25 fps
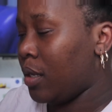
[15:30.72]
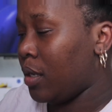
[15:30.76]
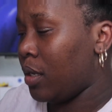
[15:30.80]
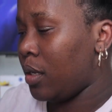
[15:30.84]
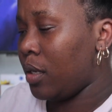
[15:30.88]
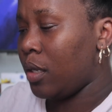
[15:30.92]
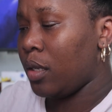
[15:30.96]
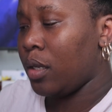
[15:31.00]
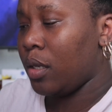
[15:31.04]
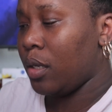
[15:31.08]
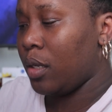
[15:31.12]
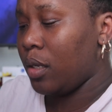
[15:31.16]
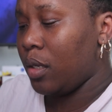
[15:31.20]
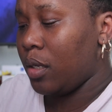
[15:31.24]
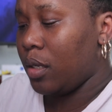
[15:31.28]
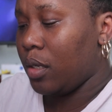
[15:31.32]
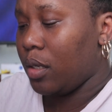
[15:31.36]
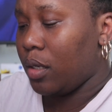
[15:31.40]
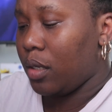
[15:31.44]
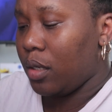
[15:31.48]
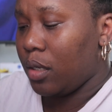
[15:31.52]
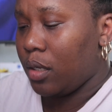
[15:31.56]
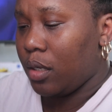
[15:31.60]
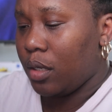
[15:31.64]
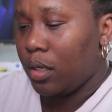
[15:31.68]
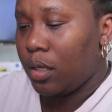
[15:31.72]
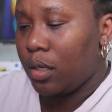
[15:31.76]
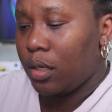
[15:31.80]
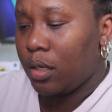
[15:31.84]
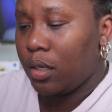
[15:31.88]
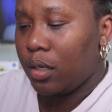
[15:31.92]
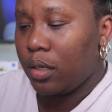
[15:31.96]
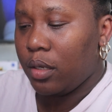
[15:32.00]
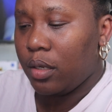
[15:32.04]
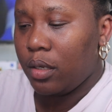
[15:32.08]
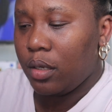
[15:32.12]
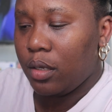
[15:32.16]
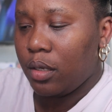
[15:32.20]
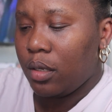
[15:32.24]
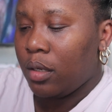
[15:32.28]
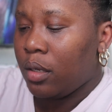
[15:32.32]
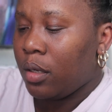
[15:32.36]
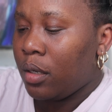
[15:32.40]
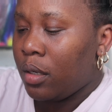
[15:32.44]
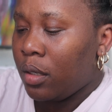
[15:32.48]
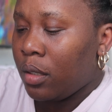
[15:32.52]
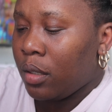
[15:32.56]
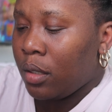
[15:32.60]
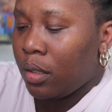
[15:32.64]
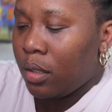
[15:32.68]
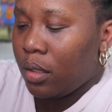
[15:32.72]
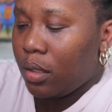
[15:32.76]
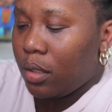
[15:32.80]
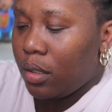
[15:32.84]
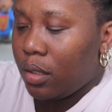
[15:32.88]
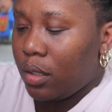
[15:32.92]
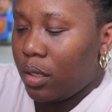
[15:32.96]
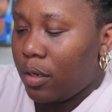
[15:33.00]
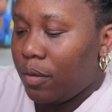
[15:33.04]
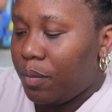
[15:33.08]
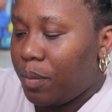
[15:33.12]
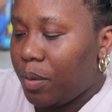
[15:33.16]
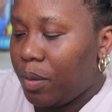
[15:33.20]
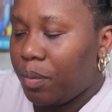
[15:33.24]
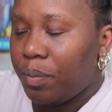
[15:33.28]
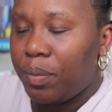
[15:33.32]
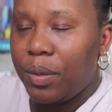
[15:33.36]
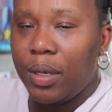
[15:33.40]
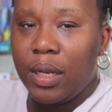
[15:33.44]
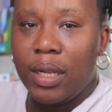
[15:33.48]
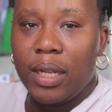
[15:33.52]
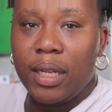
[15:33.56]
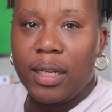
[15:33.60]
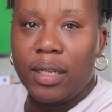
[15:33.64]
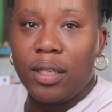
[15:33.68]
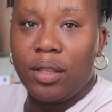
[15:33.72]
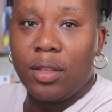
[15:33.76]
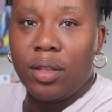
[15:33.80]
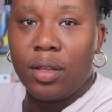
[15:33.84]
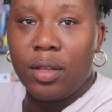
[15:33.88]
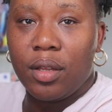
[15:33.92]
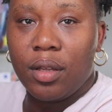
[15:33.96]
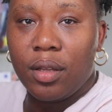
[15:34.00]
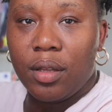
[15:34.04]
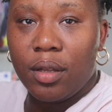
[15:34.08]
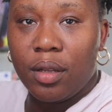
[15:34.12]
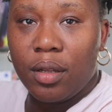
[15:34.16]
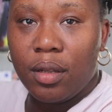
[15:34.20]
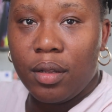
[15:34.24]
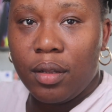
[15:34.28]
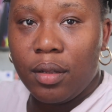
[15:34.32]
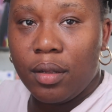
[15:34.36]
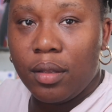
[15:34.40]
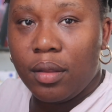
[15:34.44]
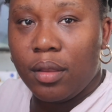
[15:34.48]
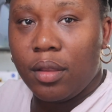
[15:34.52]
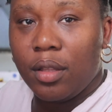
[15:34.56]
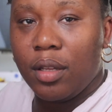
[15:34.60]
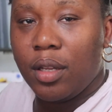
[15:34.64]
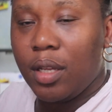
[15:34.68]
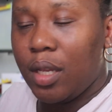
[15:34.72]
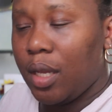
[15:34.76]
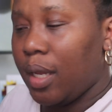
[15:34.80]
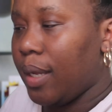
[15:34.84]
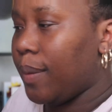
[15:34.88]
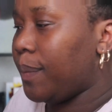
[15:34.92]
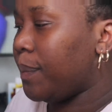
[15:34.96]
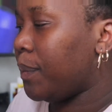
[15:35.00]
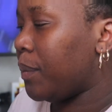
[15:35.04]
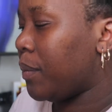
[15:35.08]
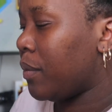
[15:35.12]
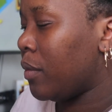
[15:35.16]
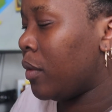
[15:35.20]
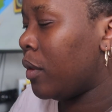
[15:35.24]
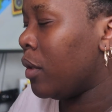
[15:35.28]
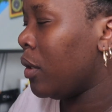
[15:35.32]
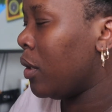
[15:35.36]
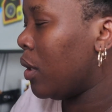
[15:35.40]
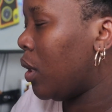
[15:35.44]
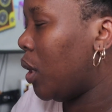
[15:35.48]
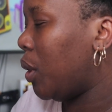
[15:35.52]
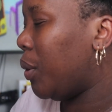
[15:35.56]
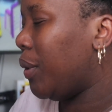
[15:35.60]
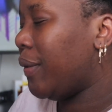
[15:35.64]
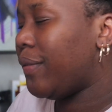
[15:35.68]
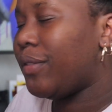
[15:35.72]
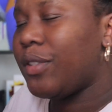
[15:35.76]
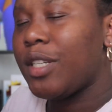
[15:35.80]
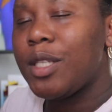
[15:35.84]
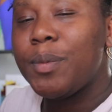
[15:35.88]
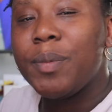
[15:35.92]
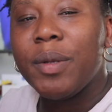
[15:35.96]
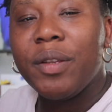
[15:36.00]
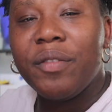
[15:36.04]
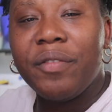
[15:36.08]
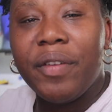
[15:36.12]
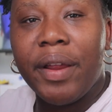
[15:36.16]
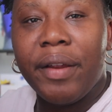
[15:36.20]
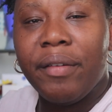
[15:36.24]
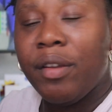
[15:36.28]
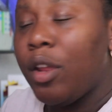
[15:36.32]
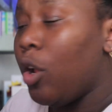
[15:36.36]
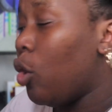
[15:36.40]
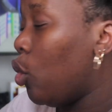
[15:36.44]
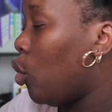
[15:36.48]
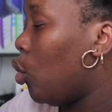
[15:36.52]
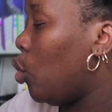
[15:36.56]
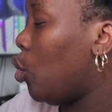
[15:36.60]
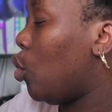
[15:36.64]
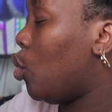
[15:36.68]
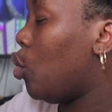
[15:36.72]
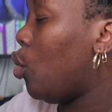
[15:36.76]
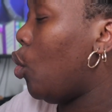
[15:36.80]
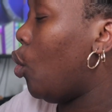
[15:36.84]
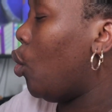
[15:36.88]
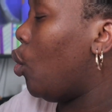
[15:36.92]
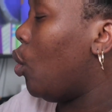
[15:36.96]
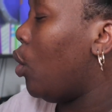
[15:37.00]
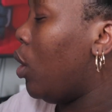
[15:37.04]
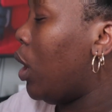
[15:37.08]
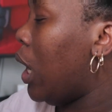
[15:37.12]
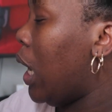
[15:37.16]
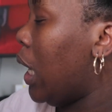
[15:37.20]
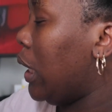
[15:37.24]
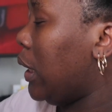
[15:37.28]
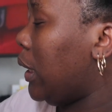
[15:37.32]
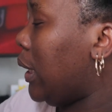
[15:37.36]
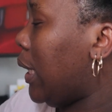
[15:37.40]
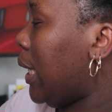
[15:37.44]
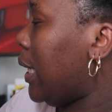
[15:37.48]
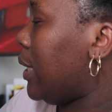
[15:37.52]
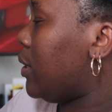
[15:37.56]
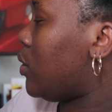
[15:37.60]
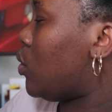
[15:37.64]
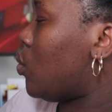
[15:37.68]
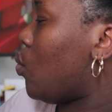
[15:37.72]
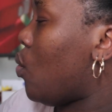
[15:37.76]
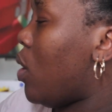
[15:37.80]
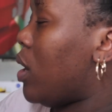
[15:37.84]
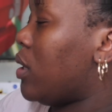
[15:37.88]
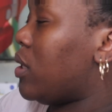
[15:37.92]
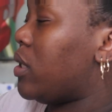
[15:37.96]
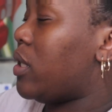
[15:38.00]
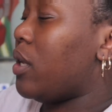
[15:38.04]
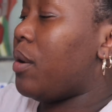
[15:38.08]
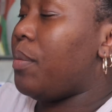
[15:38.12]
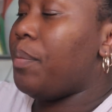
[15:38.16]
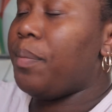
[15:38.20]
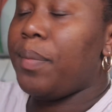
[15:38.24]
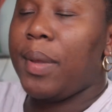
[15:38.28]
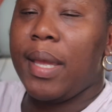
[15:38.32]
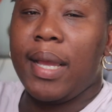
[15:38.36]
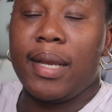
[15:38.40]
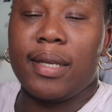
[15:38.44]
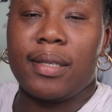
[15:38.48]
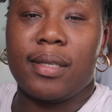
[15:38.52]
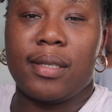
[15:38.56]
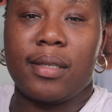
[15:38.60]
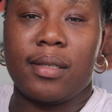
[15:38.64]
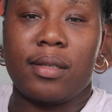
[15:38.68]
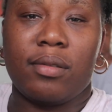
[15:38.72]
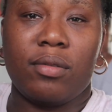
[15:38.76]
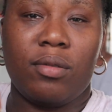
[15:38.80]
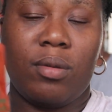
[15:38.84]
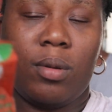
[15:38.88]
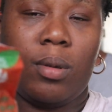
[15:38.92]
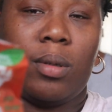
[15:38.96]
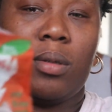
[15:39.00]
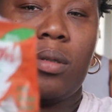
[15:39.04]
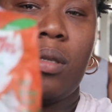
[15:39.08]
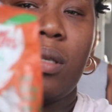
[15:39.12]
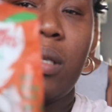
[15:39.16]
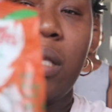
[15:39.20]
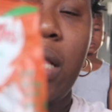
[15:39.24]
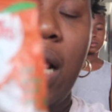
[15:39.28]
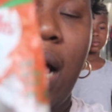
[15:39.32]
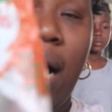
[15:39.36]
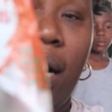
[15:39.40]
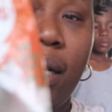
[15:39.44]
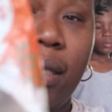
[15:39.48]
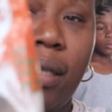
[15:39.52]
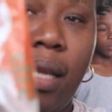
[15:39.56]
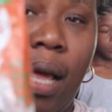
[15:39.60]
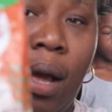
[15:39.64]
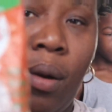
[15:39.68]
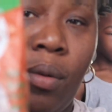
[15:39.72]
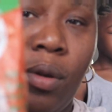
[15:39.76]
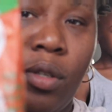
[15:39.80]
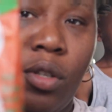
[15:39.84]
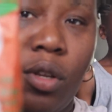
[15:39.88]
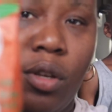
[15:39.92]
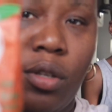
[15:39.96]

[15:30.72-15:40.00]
my brother. They've been playing the the game. They've just been very. Oh, this was the mixed snack I was